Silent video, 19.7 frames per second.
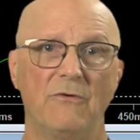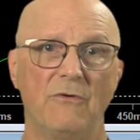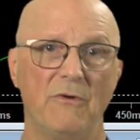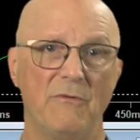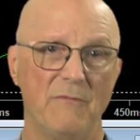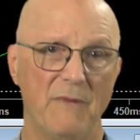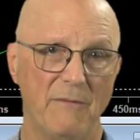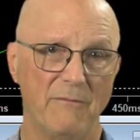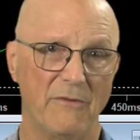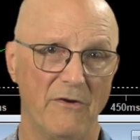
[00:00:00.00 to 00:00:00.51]

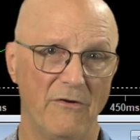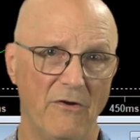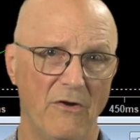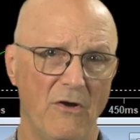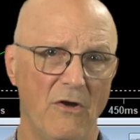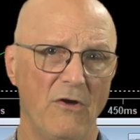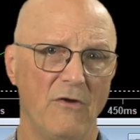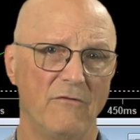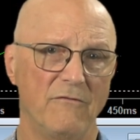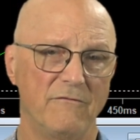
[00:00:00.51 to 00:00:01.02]

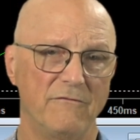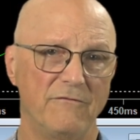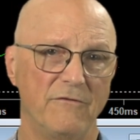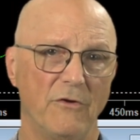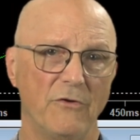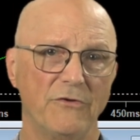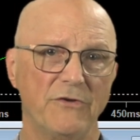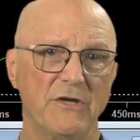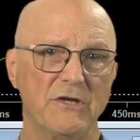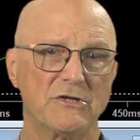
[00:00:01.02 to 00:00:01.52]
Remember,
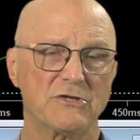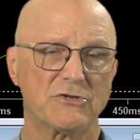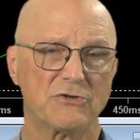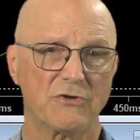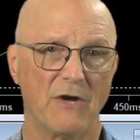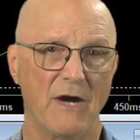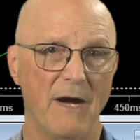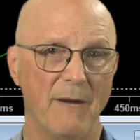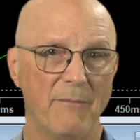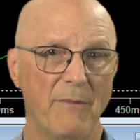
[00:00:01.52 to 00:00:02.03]
voltage
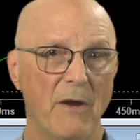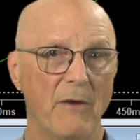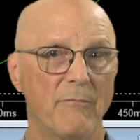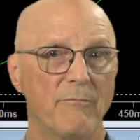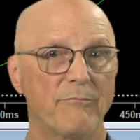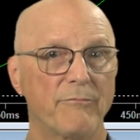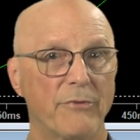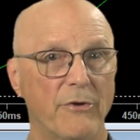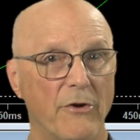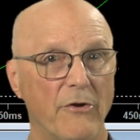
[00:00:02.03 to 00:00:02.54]
drop
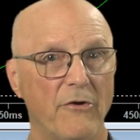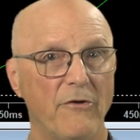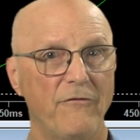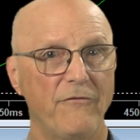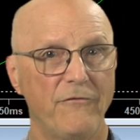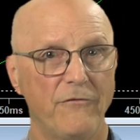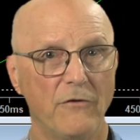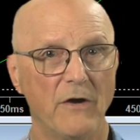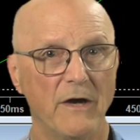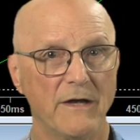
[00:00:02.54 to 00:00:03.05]
per
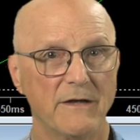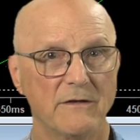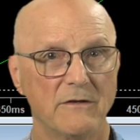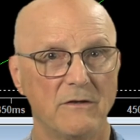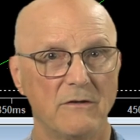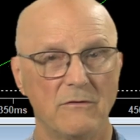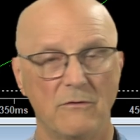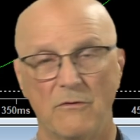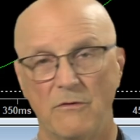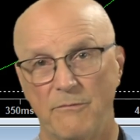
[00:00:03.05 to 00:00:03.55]
foot
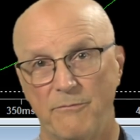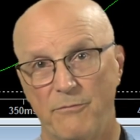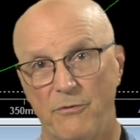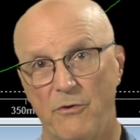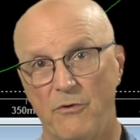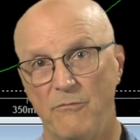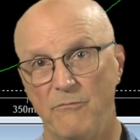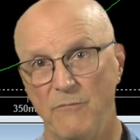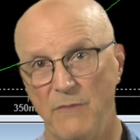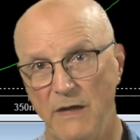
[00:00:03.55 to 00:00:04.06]
or
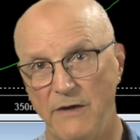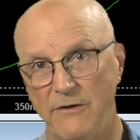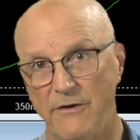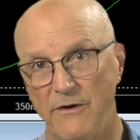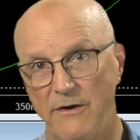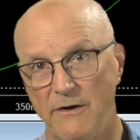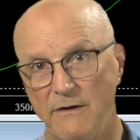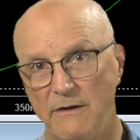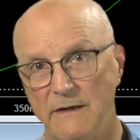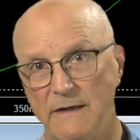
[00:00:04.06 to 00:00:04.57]
per
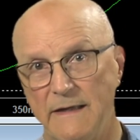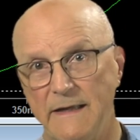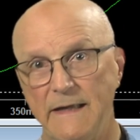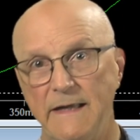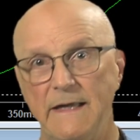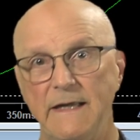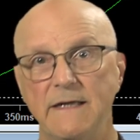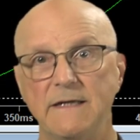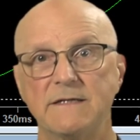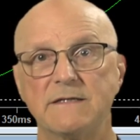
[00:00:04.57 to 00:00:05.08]
meter
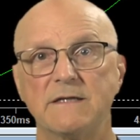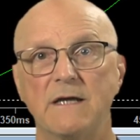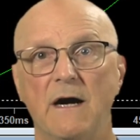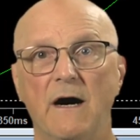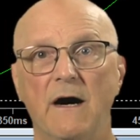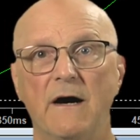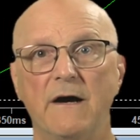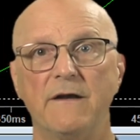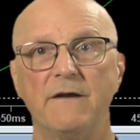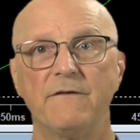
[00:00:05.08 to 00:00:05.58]
is
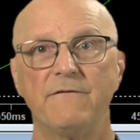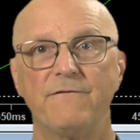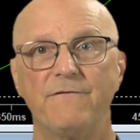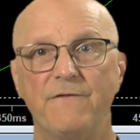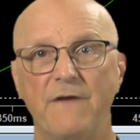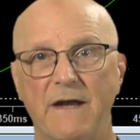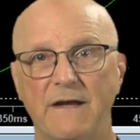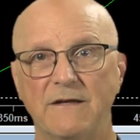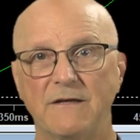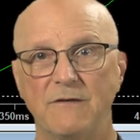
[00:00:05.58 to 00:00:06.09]

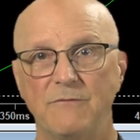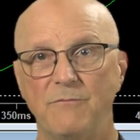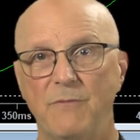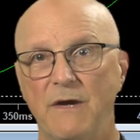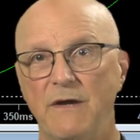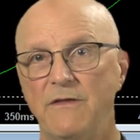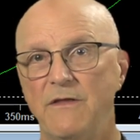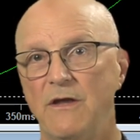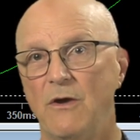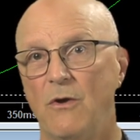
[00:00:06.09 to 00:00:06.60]
unaffected
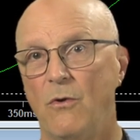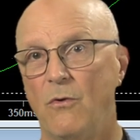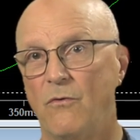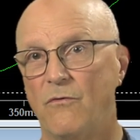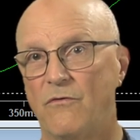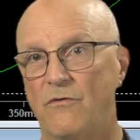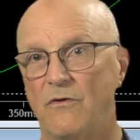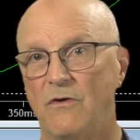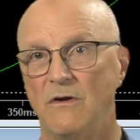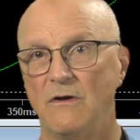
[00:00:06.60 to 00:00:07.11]
by the
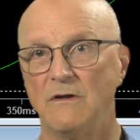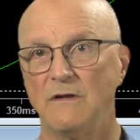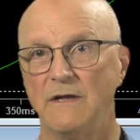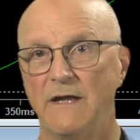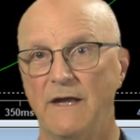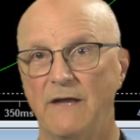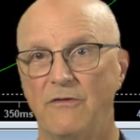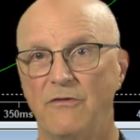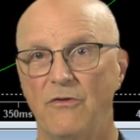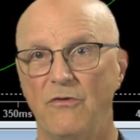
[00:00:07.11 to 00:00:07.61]
overall
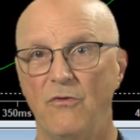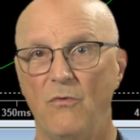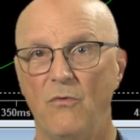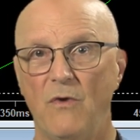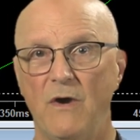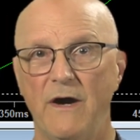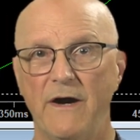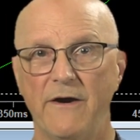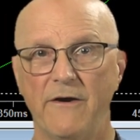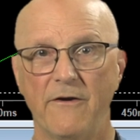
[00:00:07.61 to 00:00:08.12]
length of the
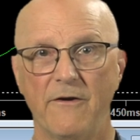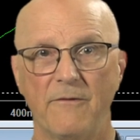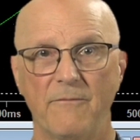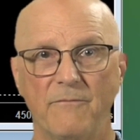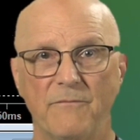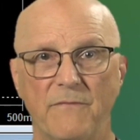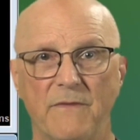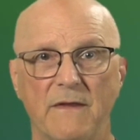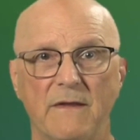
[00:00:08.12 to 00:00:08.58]
wire.